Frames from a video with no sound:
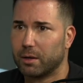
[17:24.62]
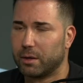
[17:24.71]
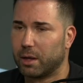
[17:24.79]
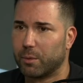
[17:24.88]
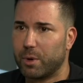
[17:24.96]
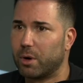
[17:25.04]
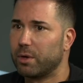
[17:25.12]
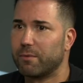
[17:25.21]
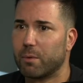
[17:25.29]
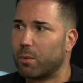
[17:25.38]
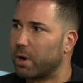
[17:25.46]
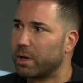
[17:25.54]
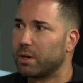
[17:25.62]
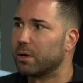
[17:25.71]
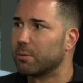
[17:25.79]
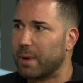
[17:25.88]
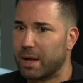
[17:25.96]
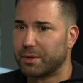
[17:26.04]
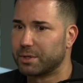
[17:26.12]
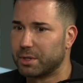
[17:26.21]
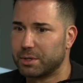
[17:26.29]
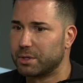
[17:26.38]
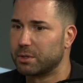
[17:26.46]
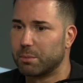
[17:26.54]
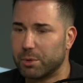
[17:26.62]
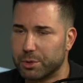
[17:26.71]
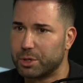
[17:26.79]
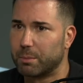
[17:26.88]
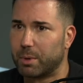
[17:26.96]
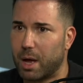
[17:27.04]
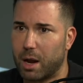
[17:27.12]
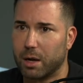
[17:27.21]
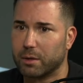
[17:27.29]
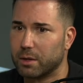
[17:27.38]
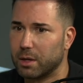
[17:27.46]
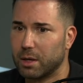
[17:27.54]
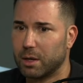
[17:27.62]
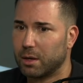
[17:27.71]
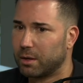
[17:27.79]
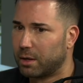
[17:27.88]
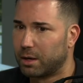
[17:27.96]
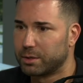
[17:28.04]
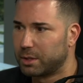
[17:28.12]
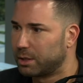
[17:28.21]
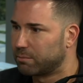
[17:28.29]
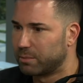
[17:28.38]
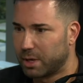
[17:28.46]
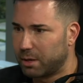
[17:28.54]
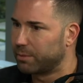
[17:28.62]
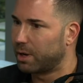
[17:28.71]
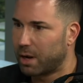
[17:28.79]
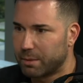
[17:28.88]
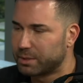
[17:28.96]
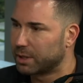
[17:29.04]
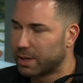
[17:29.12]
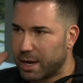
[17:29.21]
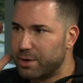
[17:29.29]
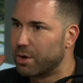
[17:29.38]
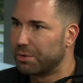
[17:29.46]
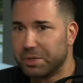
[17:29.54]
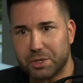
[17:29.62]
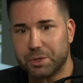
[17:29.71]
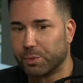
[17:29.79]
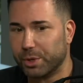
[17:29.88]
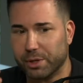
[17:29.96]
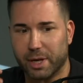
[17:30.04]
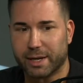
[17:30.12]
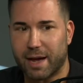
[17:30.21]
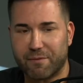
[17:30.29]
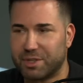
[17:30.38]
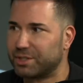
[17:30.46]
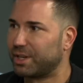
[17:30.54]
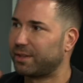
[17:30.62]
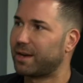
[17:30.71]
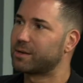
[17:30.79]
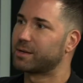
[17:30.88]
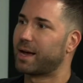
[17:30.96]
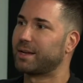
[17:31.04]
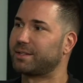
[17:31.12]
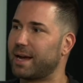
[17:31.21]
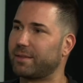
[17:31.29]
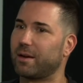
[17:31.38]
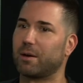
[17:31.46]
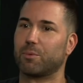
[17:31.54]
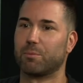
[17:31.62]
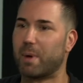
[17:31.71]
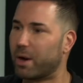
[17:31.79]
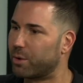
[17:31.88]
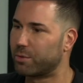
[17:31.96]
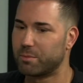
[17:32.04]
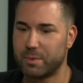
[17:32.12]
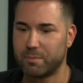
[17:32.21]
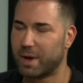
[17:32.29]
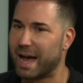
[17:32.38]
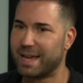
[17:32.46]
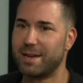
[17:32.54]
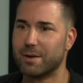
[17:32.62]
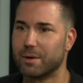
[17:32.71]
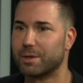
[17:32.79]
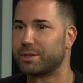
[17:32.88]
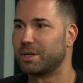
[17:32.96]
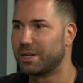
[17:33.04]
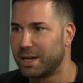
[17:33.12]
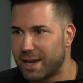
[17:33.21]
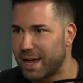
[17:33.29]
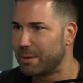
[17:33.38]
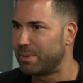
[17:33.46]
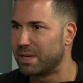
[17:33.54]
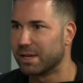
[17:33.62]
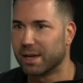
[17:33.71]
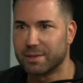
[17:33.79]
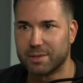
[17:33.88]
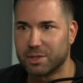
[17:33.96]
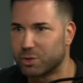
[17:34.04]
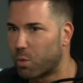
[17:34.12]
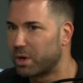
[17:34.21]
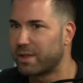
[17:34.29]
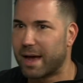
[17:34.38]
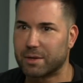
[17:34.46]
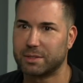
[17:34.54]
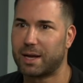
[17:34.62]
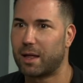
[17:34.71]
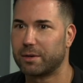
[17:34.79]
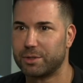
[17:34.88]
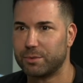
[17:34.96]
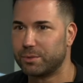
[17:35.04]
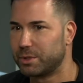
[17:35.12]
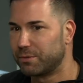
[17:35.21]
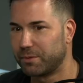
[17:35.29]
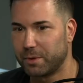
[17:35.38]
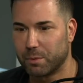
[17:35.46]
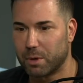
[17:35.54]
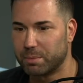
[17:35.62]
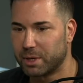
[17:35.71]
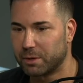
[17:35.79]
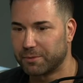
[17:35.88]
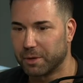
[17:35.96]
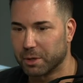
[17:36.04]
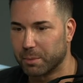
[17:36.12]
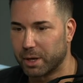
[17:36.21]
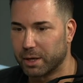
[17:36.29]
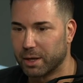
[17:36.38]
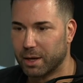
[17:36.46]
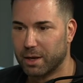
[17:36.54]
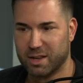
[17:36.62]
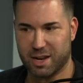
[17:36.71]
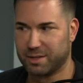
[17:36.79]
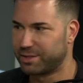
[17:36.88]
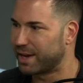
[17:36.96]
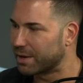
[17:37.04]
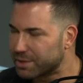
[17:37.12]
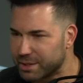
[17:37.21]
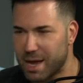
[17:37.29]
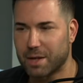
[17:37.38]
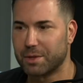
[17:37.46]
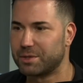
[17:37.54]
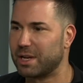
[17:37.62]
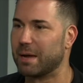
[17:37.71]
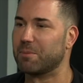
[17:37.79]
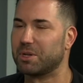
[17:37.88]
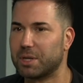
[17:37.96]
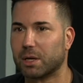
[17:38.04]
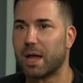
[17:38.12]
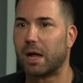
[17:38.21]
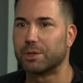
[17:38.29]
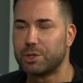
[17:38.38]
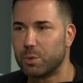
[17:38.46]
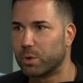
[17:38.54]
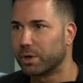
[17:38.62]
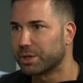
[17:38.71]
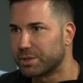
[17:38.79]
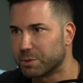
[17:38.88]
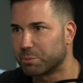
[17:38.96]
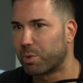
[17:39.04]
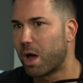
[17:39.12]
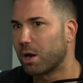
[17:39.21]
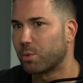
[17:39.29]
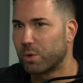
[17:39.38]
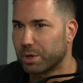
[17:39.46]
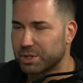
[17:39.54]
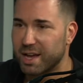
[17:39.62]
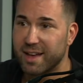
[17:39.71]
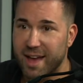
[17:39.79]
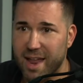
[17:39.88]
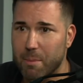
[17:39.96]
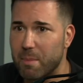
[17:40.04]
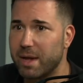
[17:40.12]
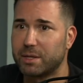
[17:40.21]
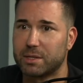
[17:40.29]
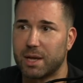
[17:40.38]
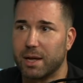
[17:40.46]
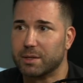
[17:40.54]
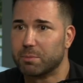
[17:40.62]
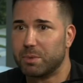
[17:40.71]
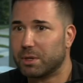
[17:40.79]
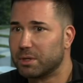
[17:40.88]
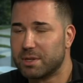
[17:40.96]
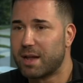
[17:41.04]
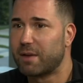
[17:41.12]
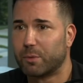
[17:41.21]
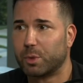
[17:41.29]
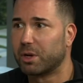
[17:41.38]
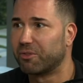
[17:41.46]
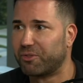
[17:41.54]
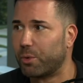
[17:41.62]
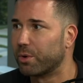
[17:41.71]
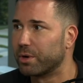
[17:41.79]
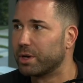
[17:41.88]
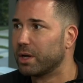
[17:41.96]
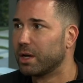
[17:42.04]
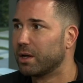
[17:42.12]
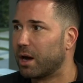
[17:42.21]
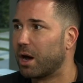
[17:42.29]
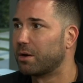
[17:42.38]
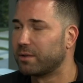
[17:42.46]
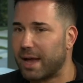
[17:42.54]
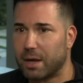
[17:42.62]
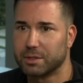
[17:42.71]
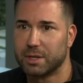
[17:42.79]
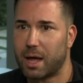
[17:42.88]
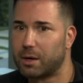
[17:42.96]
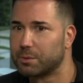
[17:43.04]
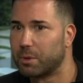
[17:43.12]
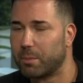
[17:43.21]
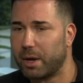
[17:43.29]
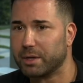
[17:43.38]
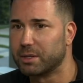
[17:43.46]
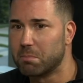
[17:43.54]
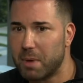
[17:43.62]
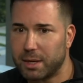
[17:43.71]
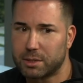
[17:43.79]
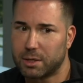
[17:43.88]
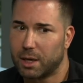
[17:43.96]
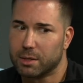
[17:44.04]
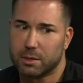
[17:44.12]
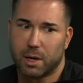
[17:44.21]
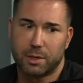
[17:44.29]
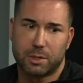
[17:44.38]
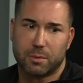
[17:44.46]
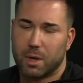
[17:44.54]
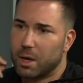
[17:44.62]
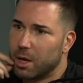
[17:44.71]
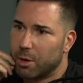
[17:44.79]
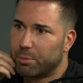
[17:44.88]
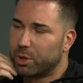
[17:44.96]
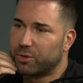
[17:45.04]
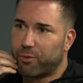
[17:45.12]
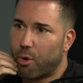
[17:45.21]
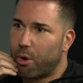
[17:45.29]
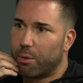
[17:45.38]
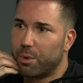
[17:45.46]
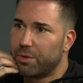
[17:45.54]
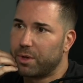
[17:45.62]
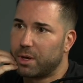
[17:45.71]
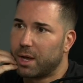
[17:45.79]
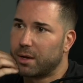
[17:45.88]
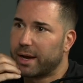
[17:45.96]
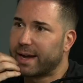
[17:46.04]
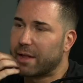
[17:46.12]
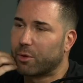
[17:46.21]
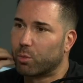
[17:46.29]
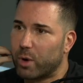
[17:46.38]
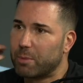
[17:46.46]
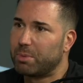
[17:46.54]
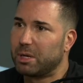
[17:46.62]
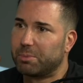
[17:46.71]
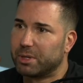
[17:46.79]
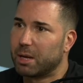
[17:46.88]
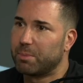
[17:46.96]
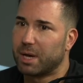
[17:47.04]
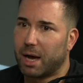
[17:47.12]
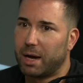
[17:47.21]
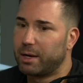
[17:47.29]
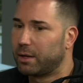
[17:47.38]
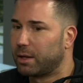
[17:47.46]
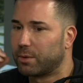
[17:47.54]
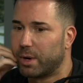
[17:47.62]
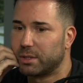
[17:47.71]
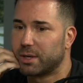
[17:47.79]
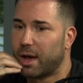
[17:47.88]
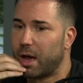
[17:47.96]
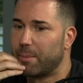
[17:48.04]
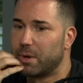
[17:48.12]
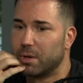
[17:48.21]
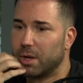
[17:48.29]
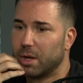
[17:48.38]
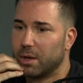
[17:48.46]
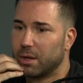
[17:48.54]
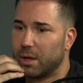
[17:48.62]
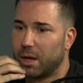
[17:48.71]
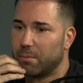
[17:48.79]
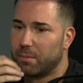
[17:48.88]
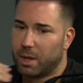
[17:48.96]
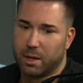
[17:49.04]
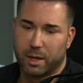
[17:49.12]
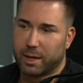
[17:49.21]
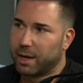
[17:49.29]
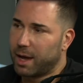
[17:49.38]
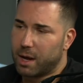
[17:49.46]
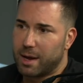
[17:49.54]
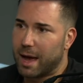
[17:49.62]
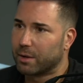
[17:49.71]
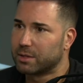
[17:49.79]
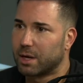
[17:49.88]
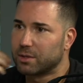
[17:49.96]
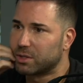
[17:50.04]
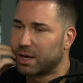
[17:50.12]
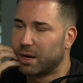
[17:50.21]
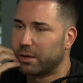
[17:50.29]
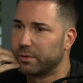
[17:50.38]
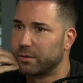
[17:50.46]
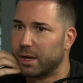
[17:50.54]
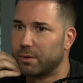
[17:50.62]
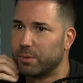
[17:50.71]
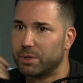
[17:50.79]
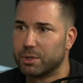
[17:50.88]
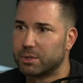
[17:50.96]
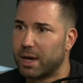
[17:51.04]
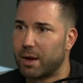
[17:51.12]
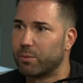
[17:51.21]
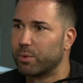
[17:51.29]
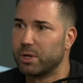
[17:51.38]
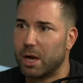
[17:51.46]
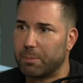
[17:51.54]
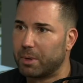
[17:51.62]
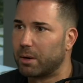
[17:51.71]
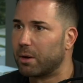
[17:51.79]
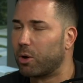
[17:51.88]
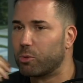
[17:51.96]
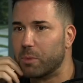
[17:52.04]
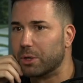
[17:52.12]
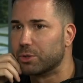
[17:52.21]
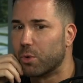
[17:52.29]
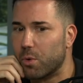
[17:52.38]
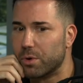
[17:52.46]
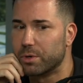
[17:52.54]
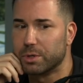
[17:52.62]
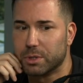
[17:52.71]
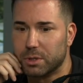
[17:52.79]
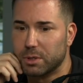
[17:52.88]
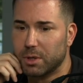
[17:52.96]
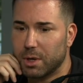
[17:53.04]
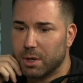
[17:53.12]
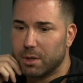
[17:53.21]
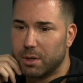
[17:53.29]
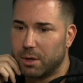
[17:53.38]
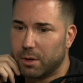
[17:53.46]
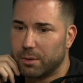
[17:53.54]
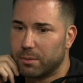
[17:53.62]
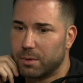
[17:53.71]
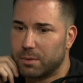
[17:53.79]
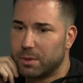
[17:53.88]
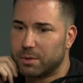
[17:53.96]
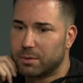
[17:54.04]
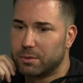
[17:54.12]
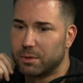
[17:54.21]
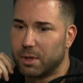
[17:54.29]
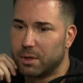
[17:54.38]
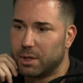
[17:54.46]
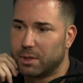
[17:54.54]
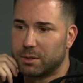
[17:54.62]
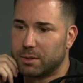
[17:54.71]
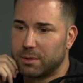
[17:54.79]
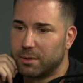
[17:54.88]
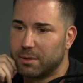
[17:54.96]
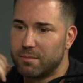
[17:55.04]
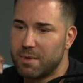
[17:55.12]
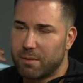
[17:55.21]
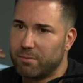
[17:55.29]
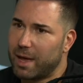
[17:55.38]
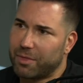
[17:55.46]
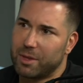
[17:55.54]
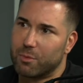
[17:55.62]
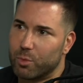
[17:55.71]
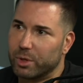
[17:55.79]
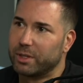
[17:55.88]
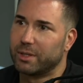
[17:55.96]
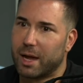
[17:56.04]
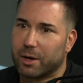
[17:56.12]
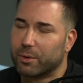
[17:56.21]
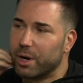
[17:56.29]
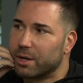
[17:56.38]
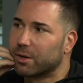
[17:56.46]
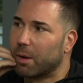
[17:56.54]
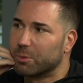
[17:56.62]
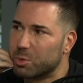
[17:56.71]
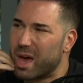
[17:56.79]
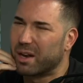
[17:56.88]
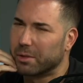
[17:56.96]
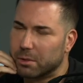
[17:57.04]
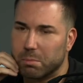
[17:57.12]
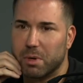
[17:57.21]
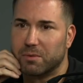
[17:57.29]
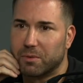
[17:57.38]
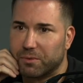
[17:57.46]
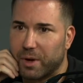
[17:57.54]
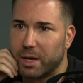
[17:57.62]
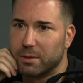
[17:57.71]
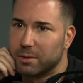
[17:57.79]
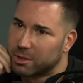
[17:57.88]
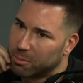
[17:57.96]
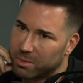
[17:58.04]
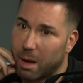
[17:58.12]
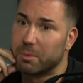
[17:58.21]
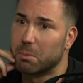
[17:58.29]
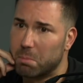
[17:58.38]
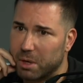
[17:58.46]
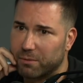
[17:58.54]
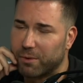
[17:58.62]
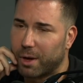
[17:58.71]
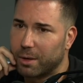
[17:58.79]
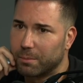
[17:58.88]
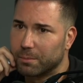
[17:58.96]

Like, we don't even want to hear about this. This is a bullshit product. I was like, no. I was like, I know this is real. Like, I sat there with my own ears and did an A/B against this $20,000 251 telephone mic. It sounds exactly the same. The technology works, this product works, and it makes sense because not everyone can afford $100,000 for the mics. It makes sense. And I just pushed forward with it, and I got the right people to get behind it at the right time. And like, again, now it's on sale, and we just got re-upped on a whole bunch of orders. And, it's nothing really that great comes without a little bit of a fight, and sometimes a big fight.